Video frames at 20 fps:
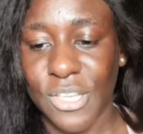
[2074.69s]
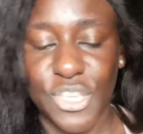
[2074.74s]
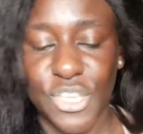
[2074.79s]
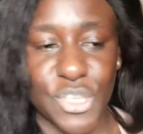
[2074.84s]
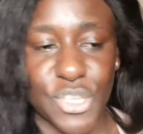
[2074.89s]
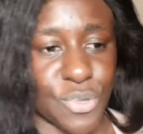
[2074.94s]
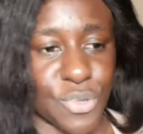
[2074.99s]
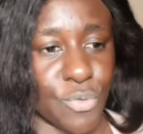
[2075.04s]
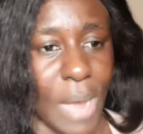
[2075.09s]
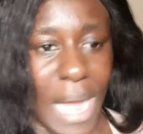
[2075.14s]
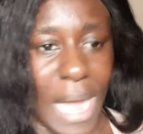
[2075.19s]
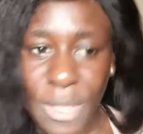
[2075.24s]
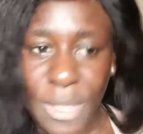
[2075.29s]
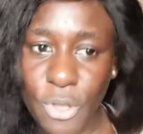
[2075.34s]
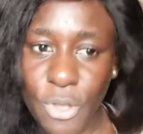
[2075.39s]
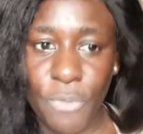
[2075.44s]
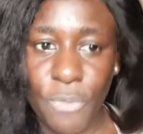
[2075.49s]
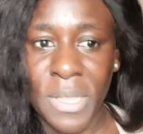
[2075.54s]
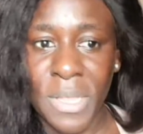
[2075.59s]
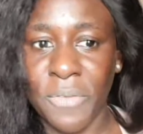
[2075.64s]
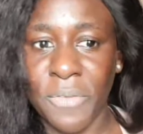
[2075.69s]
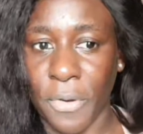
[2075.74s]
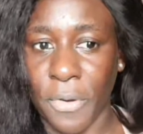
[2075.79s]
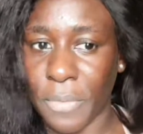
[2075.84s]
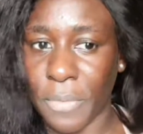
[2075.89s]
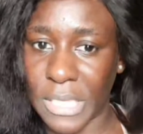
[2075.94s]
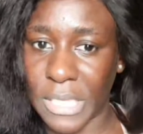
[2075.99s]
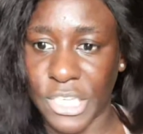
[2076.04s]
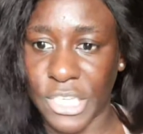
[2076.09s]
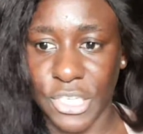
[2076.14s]
you are not ready for a
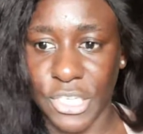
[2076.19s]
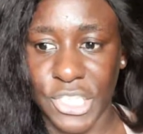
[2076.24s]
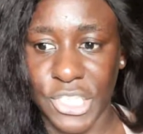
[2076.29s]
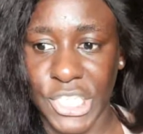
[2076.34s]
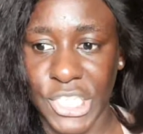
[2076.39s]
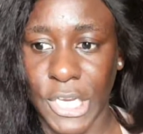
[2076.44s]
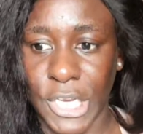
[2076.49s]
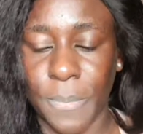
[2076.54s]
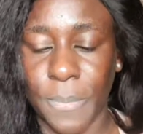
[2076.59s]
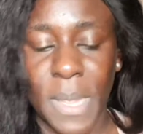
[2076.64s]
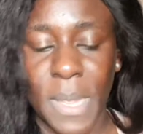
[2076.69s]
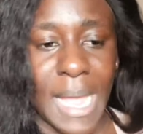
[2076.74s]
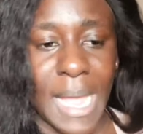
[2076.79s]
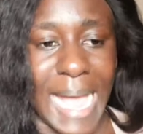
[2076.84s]
relationship